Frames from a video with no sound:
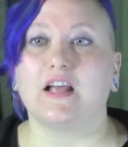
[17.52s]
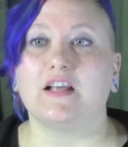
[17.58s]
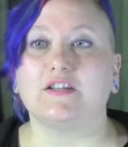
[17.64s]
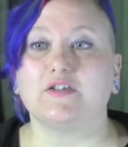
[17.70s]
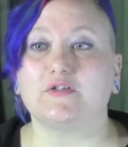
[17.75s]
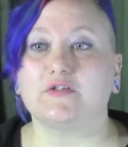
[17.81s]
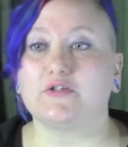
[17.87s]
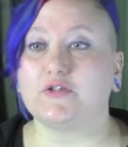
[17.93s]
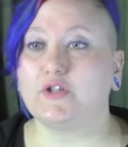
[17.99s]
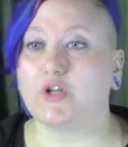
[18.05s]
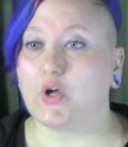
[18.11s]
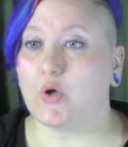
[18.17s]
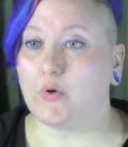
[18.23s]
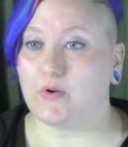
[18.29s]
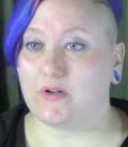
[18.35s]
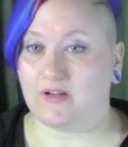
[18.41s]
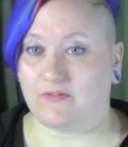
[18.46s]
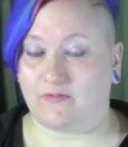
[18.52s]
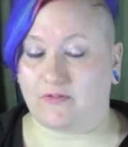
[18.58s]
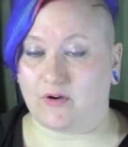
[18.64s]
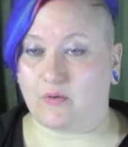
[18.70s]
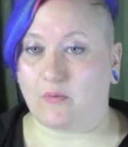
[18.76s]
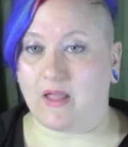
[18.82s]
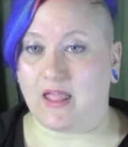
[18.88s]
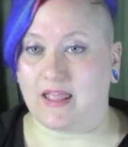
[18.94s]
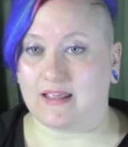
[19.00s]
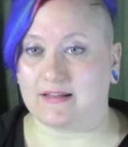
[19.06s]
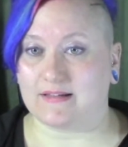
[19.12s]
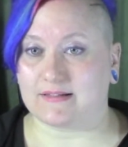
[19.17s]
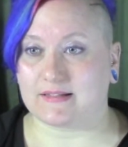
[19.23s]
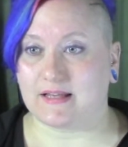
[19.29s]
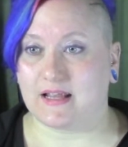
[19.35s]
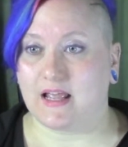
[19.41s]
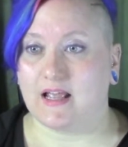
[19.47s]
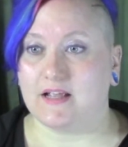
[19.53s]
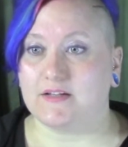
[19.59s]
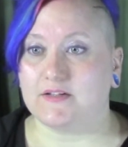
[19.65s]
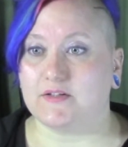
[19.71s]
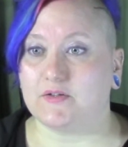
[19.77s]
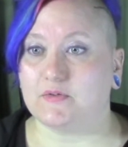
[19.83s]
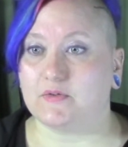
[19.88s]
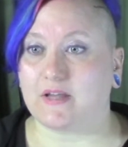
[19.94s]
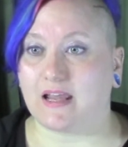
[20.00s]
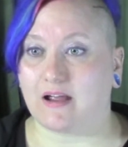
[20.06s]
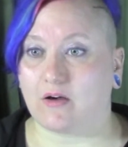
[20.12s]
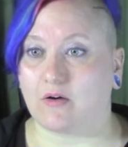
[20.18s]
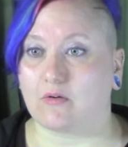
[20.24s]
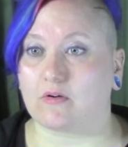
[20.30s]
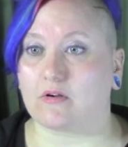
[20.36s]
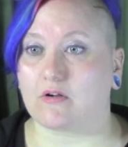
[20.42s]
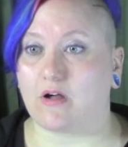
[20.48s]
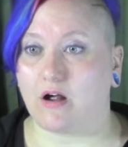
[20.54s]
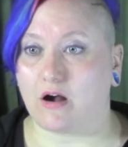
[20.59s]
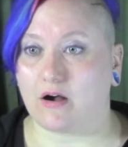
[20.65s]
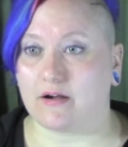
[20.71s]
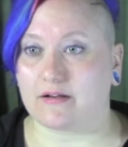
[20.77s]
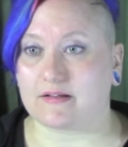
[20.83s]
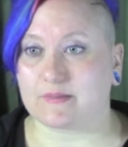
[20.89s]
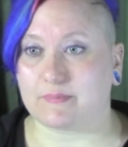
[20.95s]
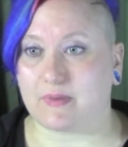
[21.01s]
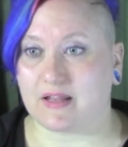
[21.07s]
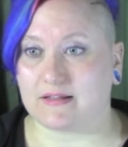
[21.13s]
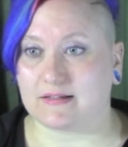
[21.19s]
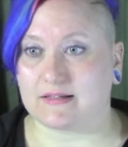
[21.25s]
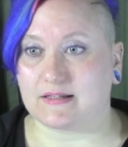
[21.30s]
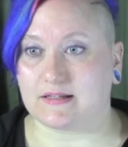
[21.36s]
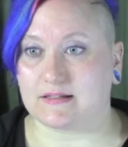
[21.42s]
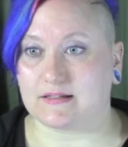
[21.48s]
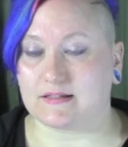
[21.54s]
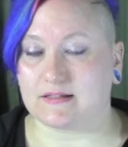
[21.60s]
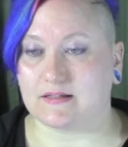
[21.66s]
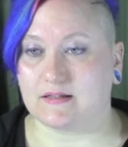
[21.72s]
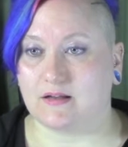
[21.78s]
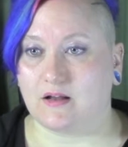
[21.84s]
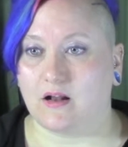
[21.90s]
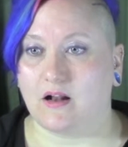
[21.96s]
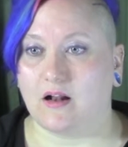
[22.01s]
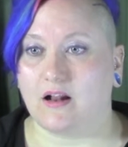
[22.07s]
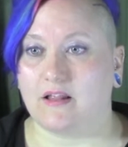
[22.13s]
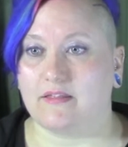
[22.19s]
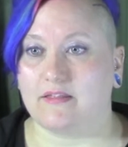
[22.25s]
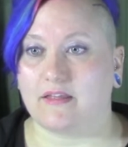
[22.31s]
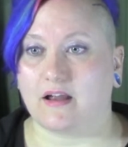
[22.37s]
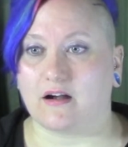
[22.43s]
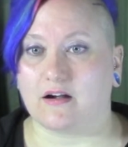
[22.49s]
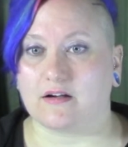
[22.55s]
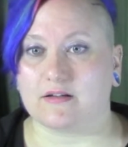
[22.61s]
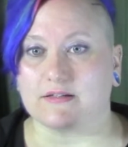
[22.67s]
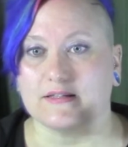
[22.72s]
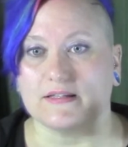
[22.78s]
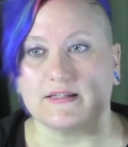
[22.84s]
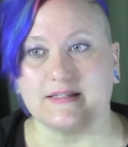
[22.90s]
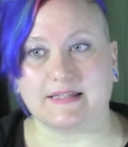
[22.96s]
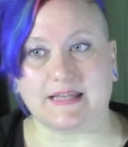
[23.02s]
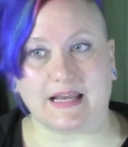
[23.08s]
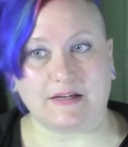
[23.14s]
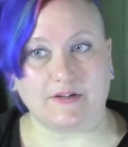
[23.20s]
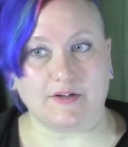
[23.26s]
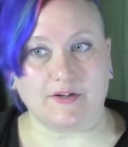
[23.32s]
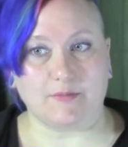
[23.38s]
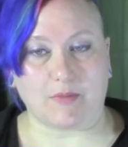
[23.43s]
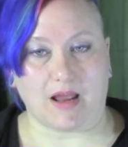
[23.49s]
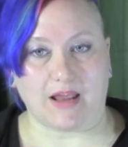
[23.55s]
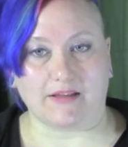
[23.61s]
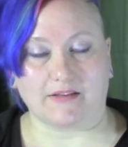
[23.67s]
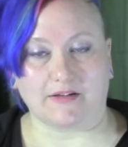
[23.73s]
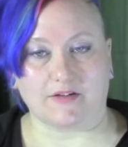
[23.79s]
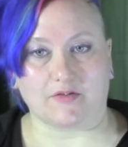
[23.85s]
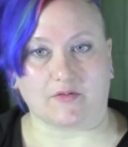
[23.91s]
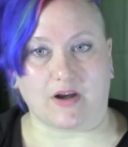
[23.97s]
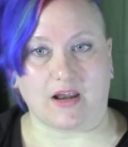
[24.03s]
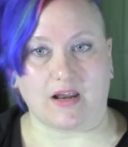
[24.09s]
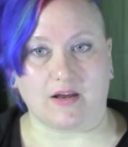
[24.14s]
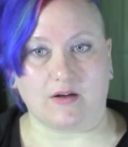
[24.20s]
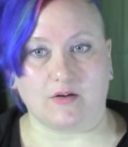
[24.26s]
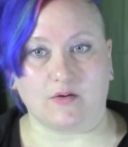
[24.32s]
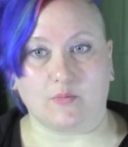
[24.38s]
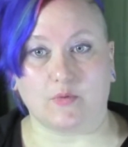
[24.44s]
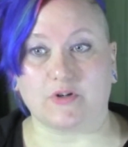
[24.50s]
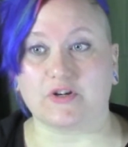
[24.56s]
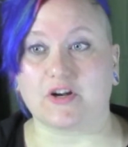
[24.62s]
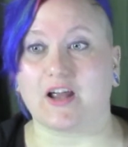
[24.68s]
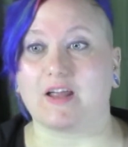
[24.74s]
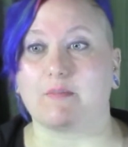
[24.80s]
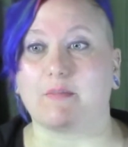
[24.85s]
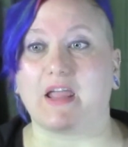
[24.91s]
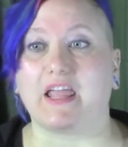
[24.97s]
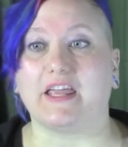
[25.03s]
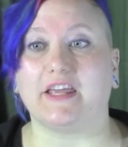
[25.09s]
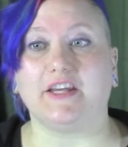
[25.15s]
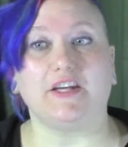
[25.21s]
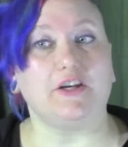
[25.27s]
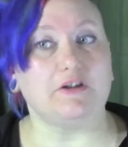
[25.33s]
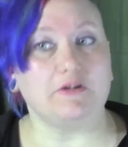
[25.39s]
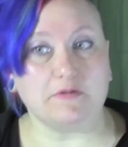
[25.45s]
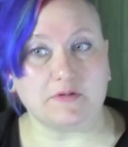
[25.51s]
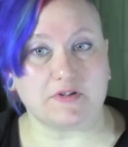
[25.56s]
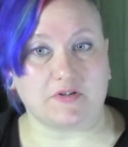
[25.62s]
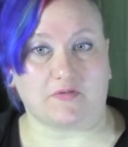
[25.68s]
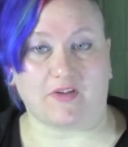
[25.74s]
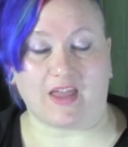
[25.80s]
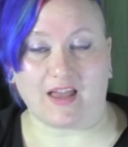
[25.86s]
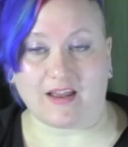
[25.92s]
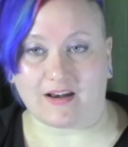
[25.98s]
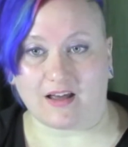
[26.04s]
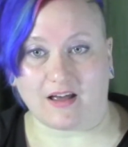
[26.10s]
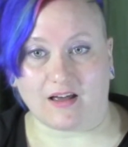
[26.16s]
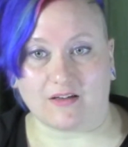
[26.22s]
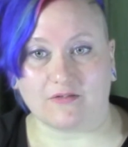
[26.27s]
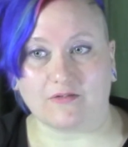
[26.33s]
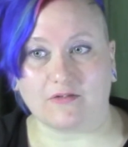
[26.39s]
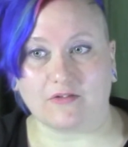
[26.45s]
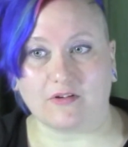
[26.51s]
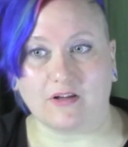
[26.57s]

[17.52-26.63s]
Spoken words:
So there's two different ways to count car expenses. There's the standard mileage rate, which I am a huge fan of.